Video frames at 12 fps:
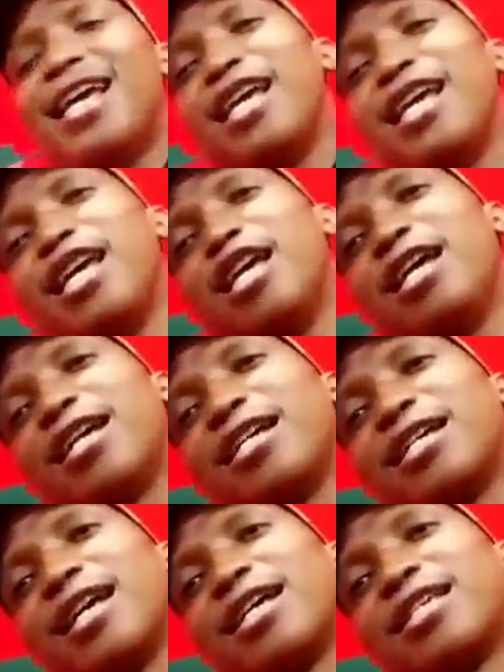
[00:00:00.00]

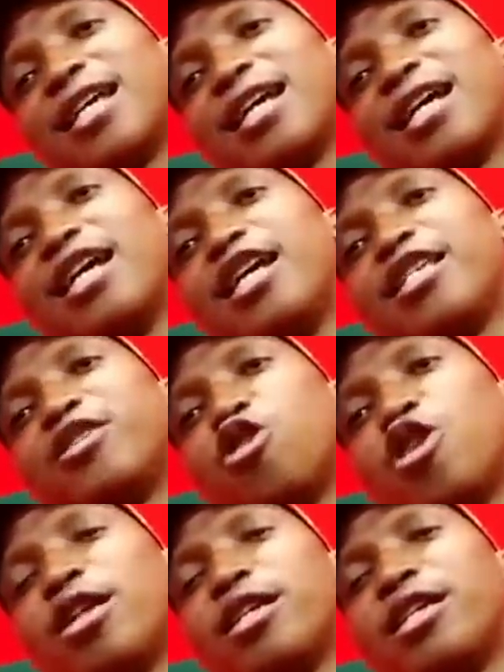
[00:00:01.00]
is
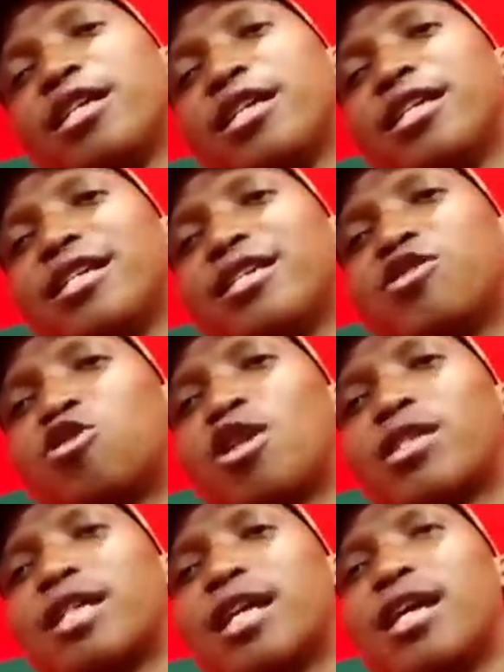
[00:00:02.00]
not is
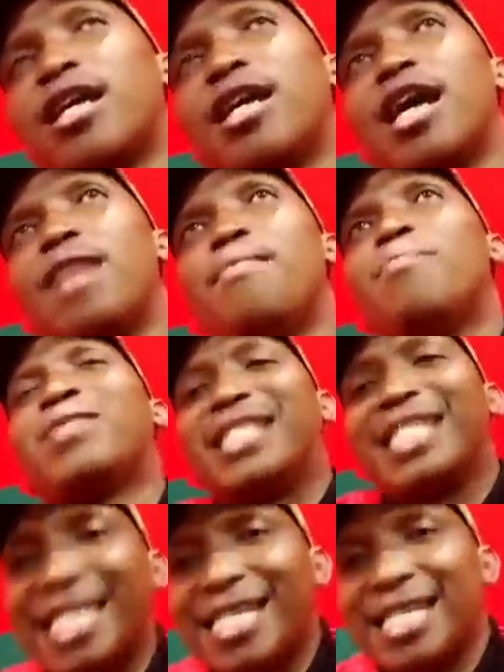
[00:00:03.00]
not a
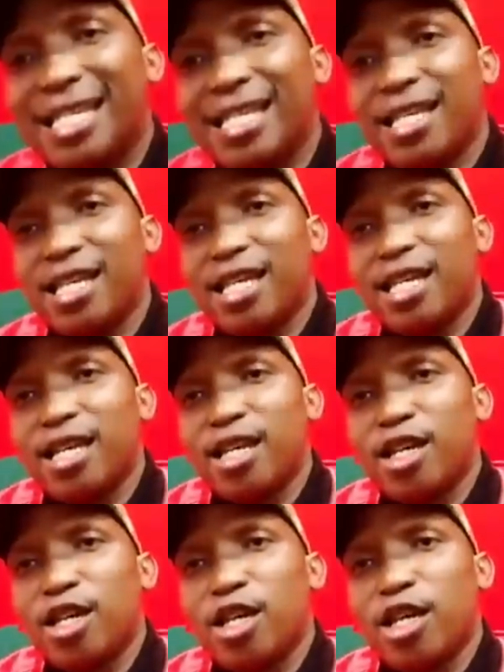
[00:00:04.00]
MMC
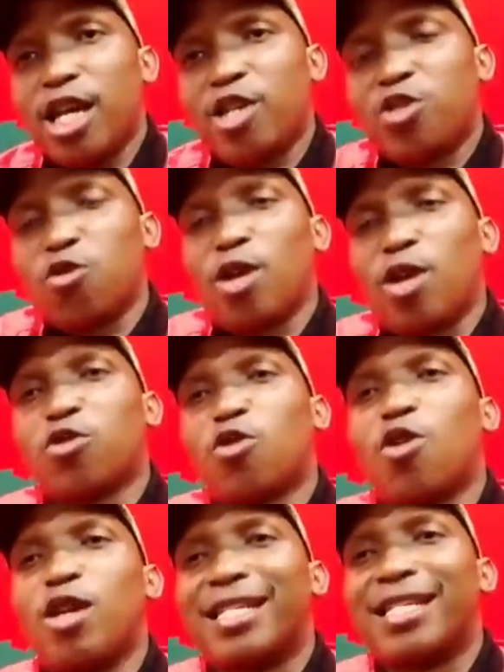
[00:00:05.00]
as you want to
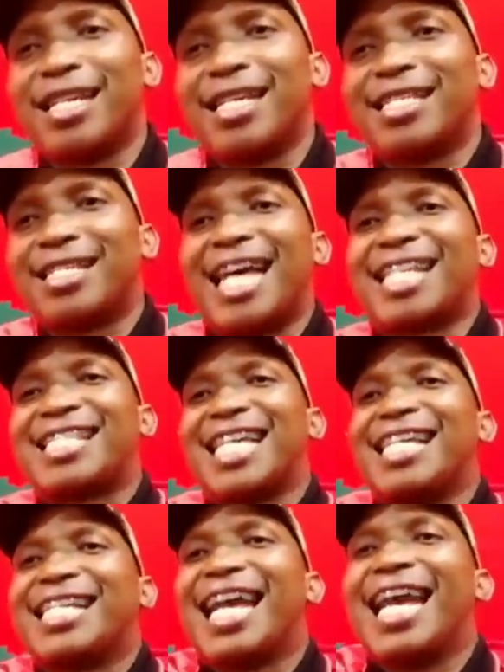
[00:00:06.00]
call it. It's just
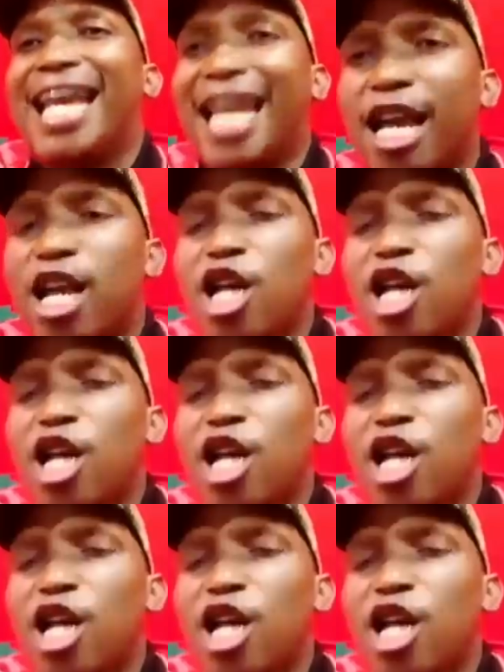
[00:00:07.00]
a chair.